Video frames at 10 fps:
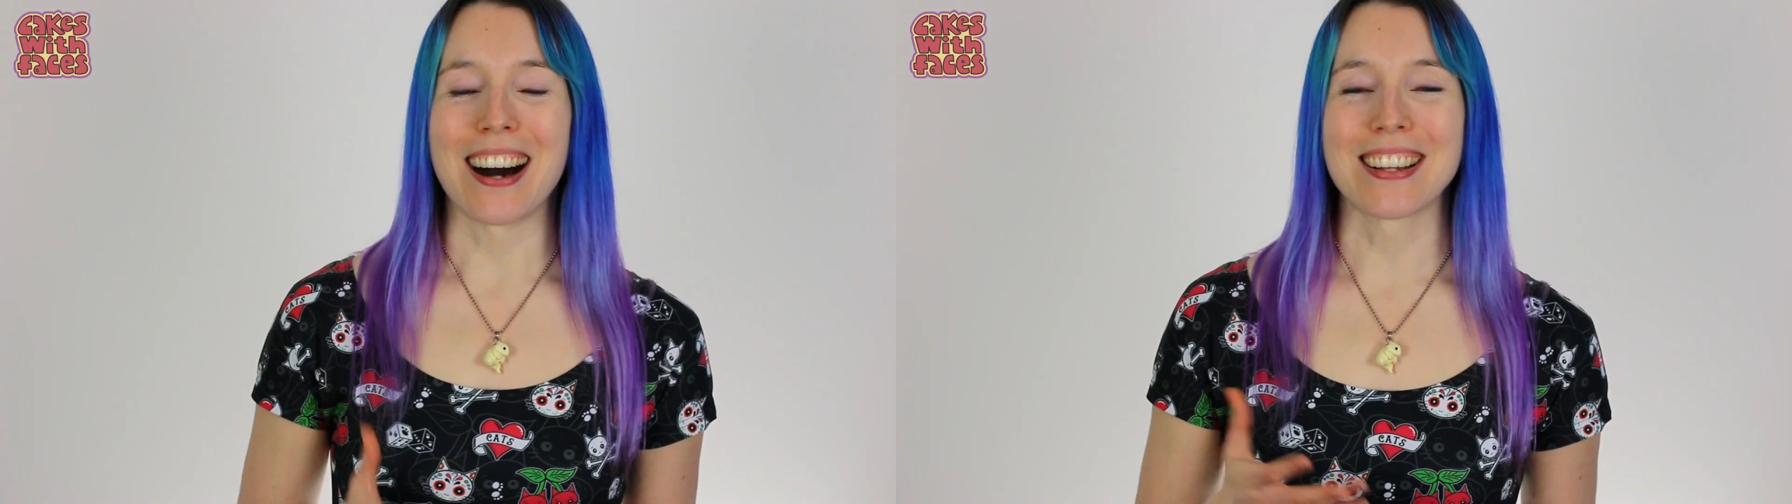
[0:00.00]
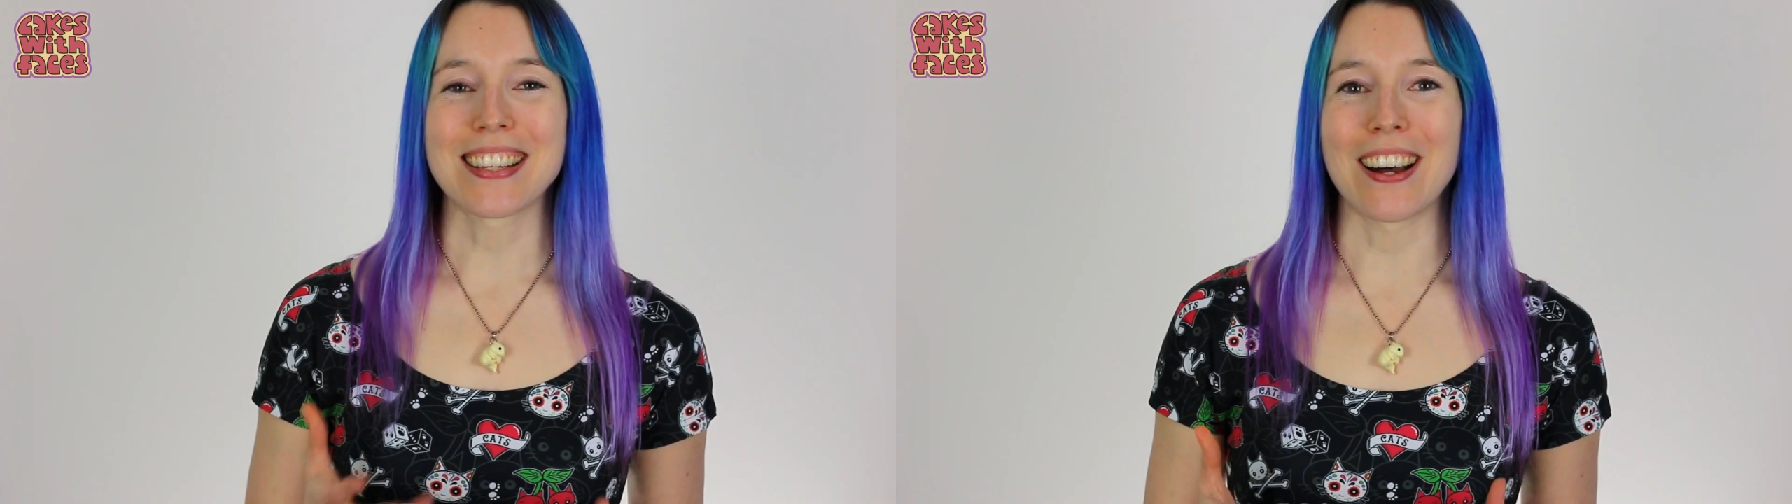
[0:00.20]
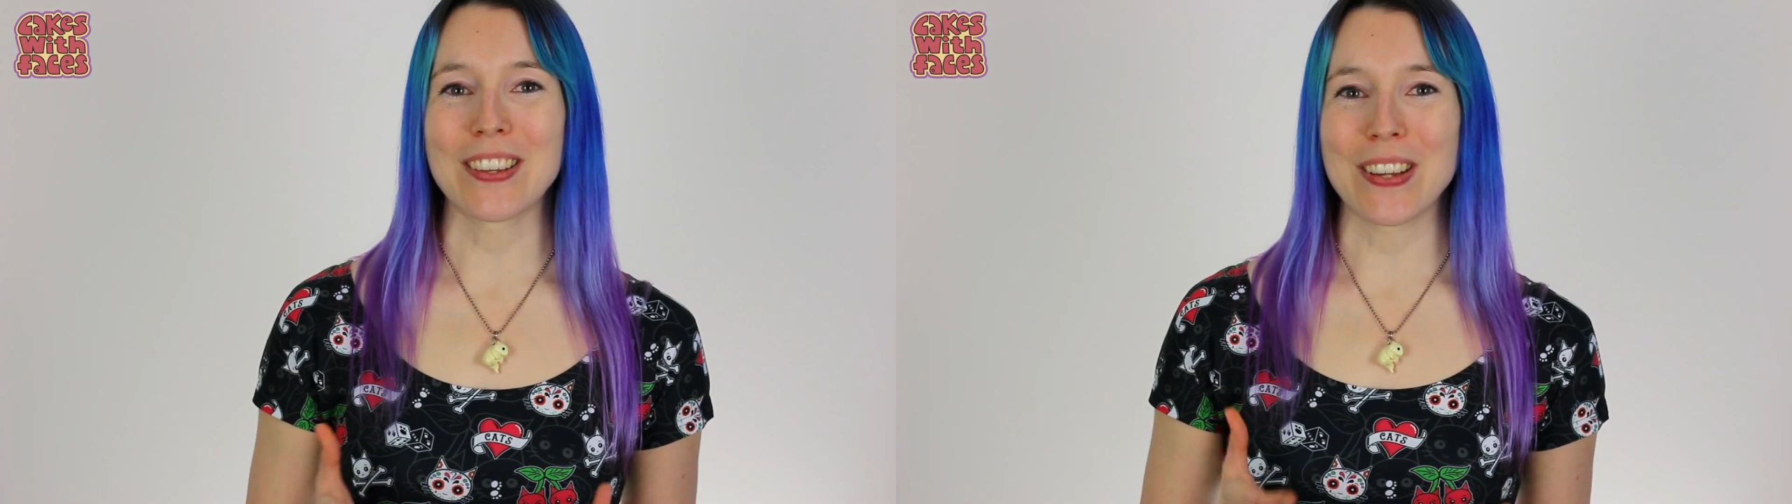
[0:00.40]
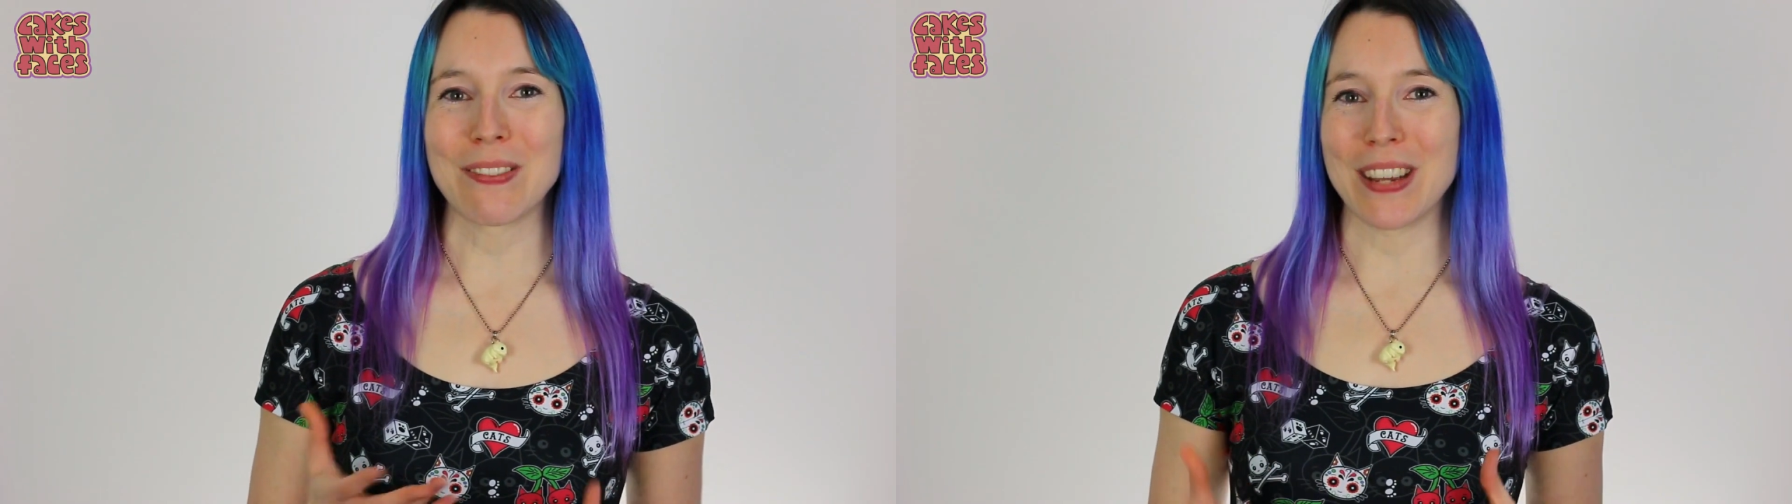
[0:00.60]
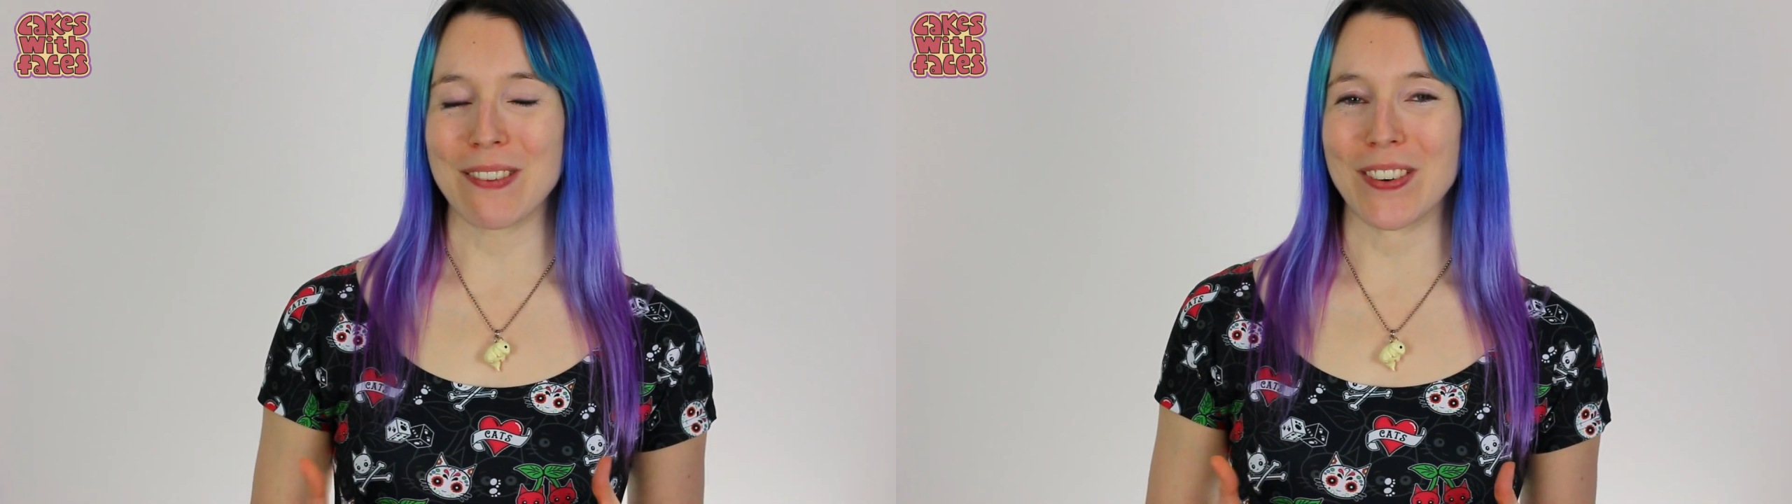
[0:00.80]
I'll tell
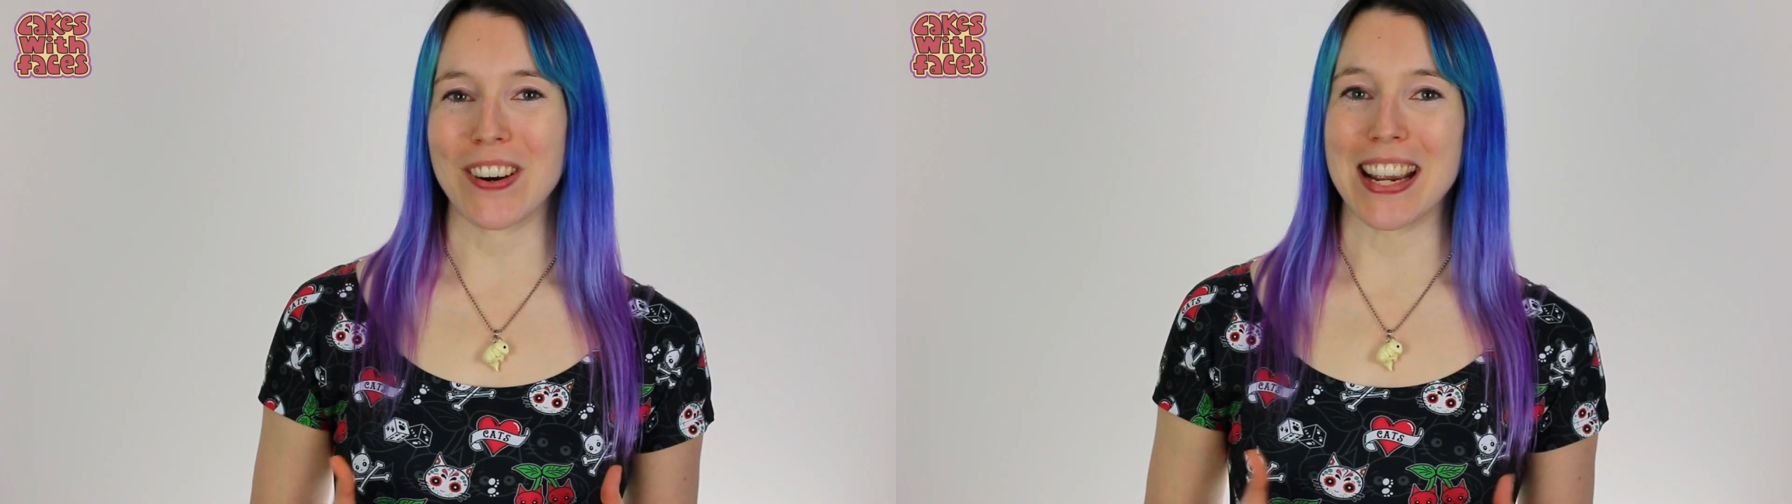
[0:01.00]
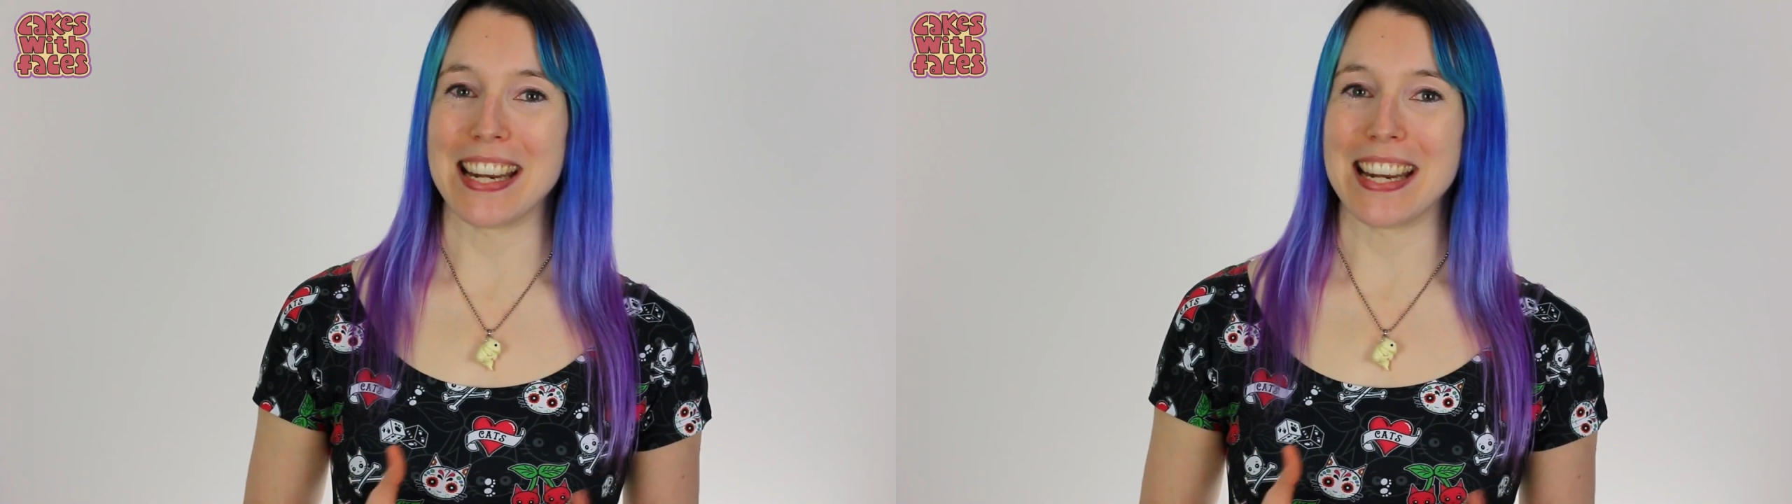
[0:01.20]
you a bit more